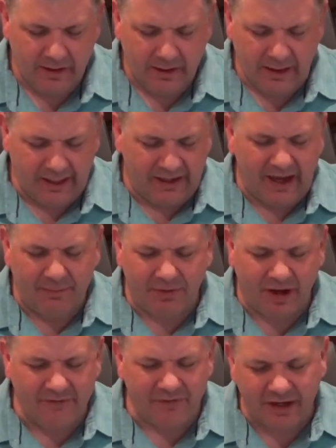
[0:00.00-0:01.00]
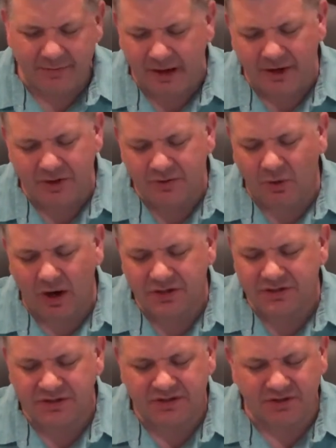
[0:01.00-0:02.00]
And I pray for anybody who's
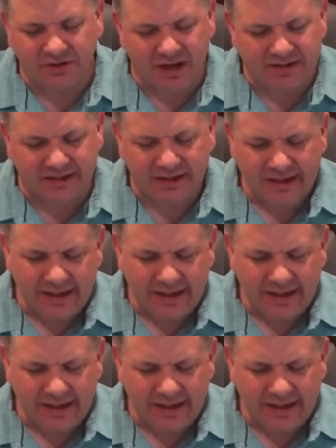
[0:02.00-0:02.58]
watching this who doesn't